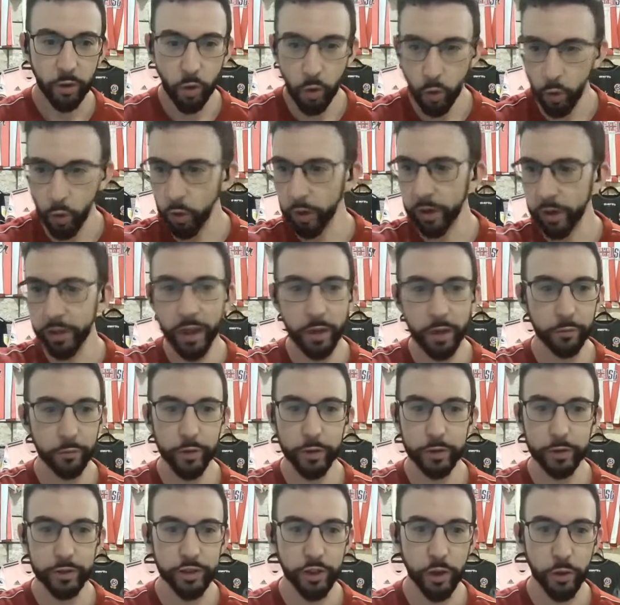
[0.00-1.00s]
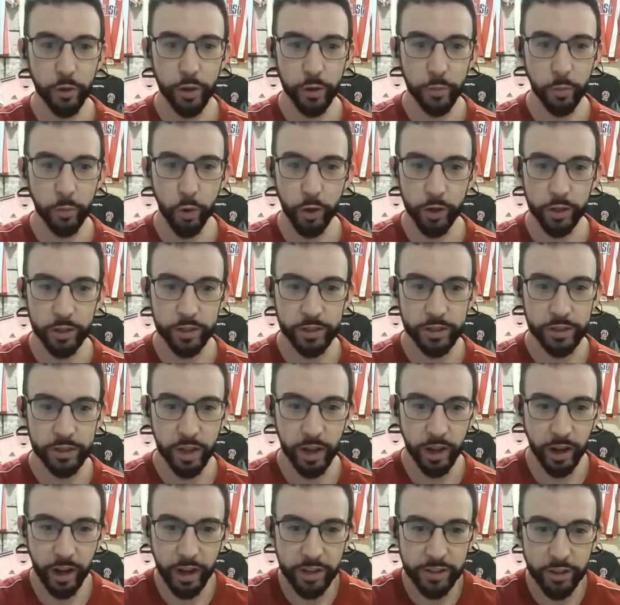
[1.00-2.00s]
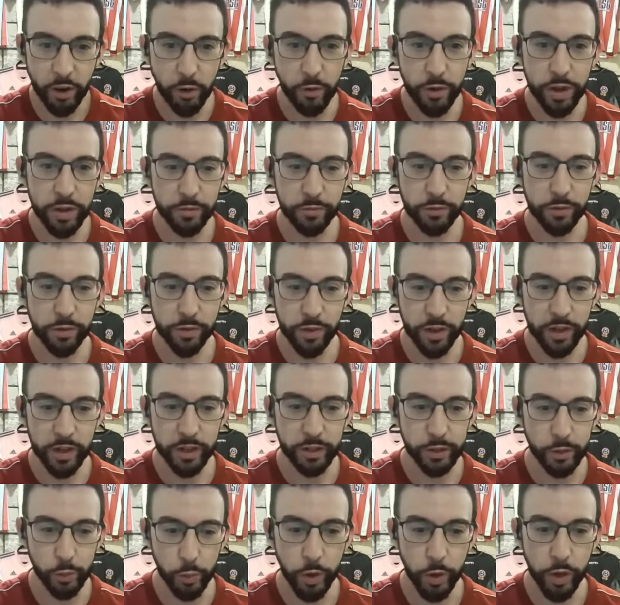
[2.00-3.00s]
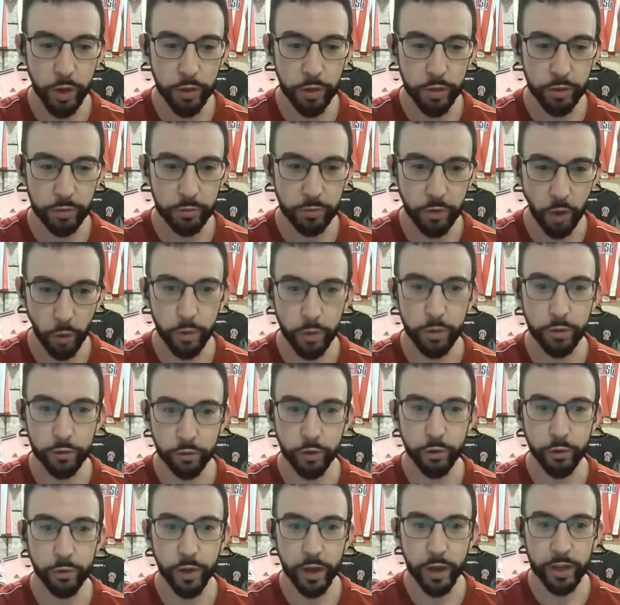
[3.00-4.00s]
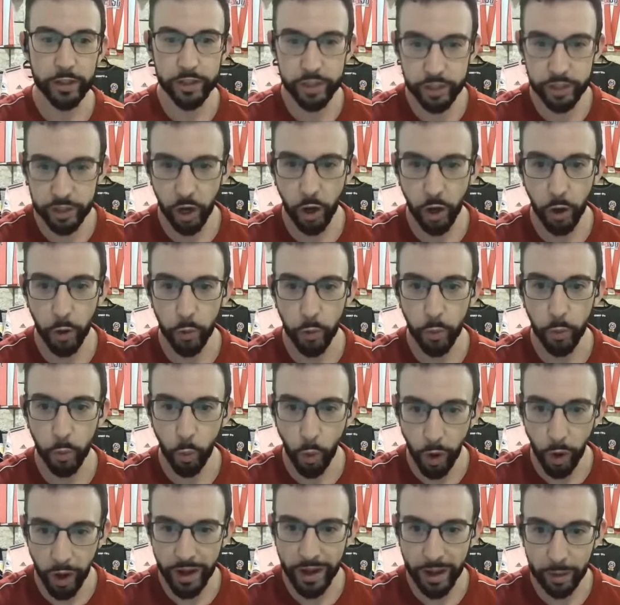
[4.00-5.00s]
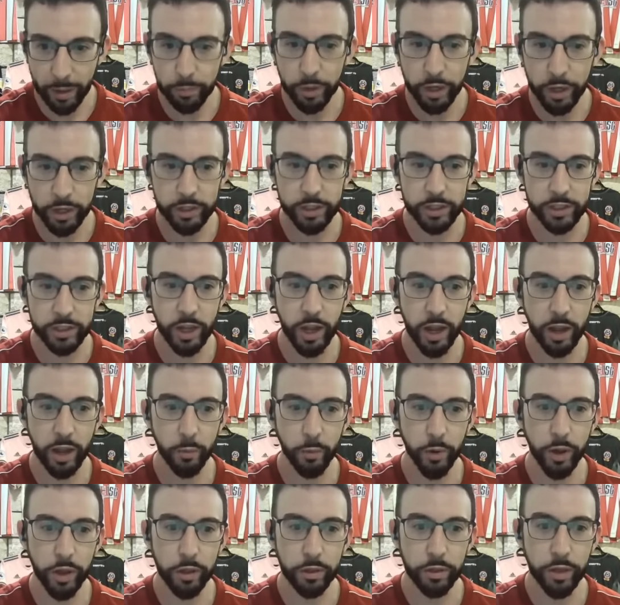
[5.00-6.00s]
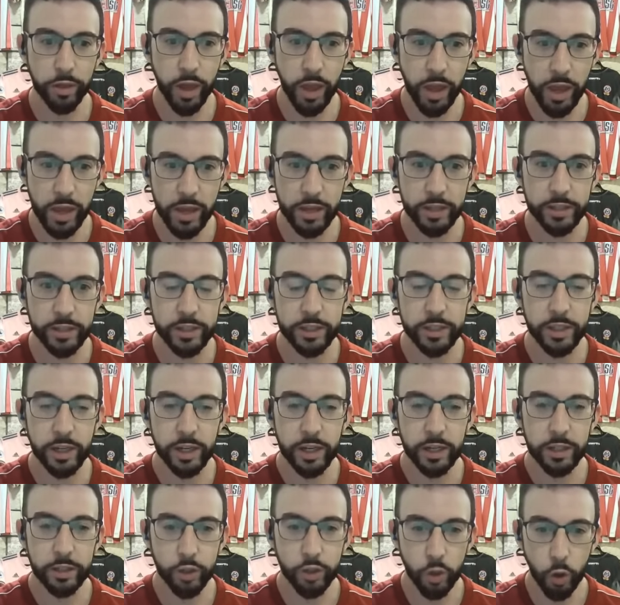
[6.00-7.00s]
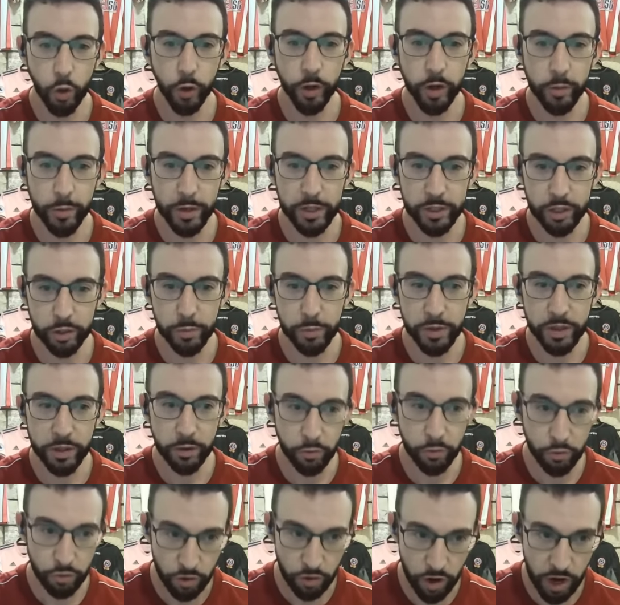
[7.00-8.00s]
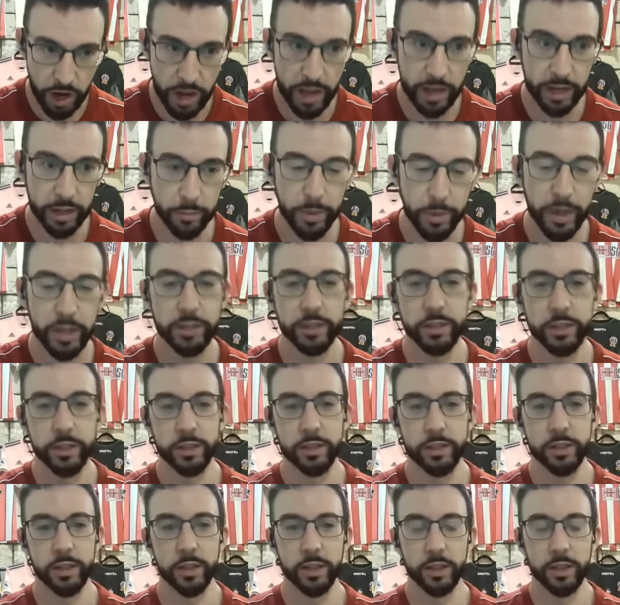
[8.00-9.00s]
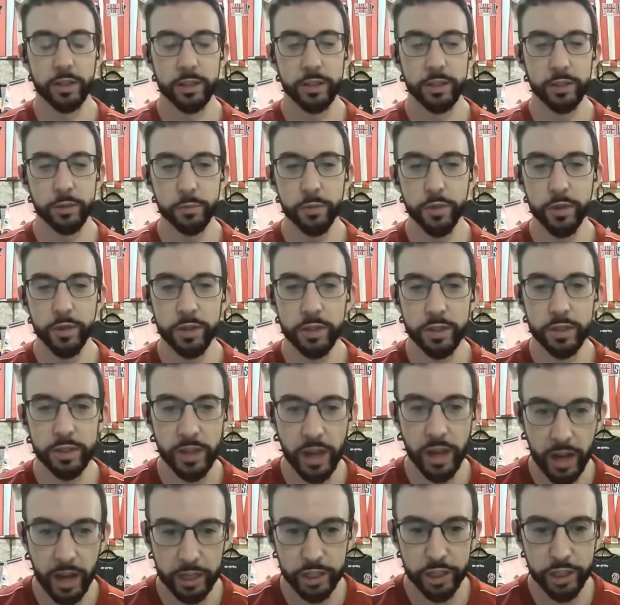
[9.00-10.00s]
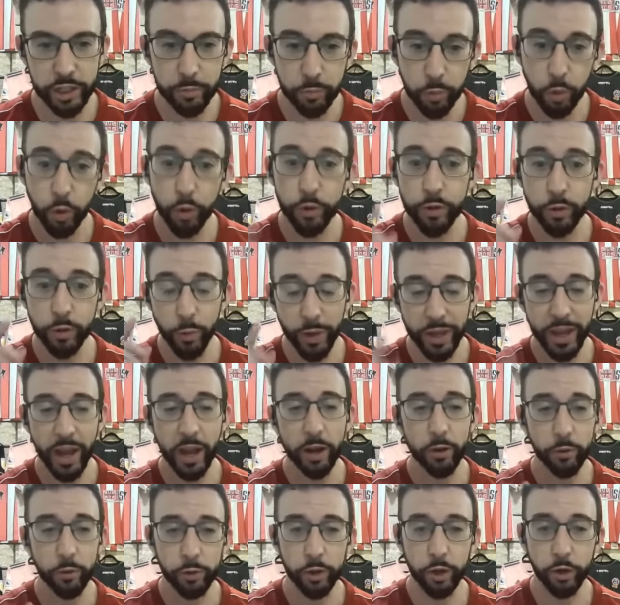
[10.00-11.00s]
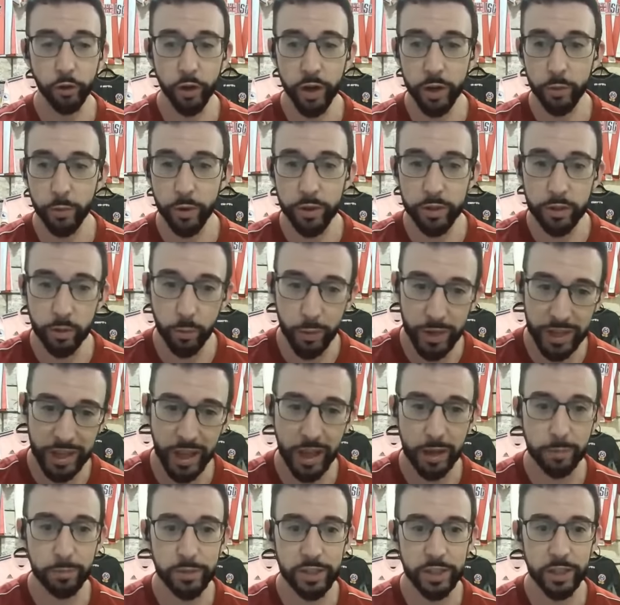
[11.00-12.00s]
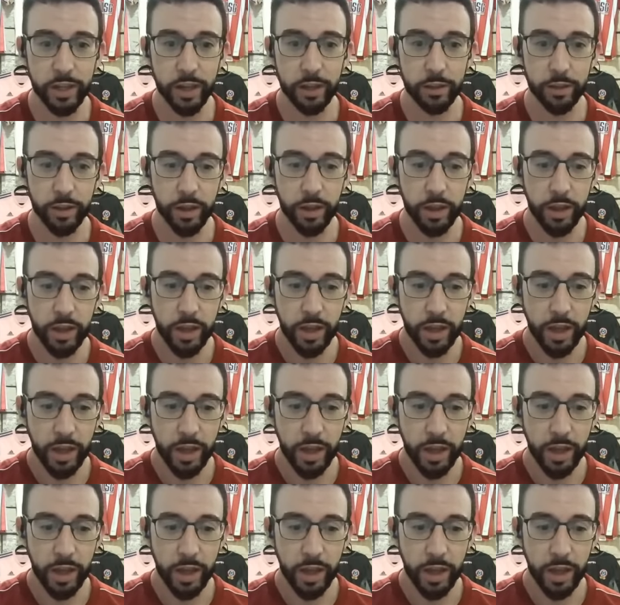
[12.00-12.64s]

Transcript: all of that feels totally pointless. I don't even think it's worth going through that. So what I am going to start with is talking about something that really matters, something that's actually important that we can all agree with, that we came together